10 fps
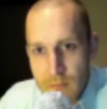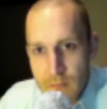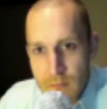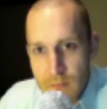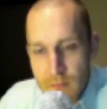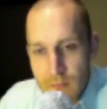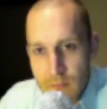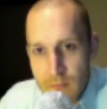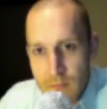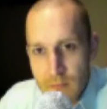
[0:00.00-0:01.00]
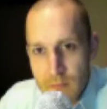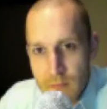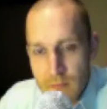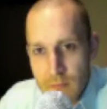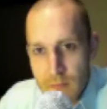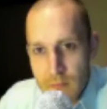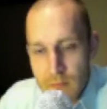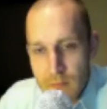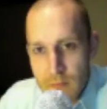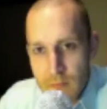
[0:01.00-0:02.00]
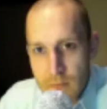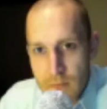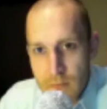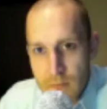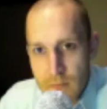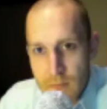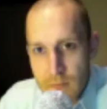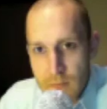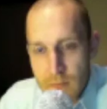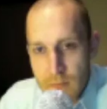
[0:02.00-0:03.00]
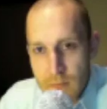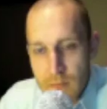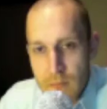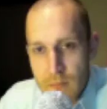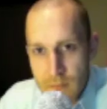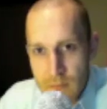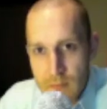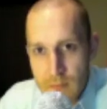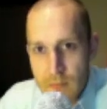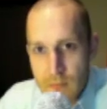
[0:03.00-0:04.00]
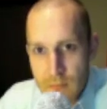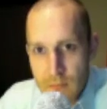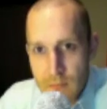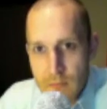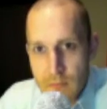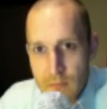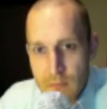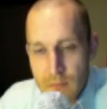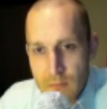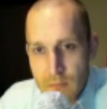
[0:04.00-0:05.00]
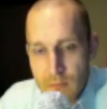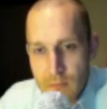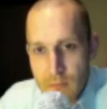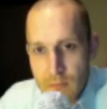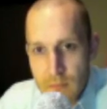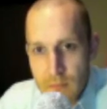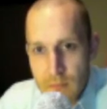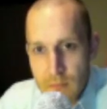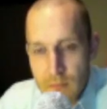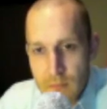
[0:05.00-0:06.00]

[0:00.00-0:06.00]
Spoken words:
(not speaking)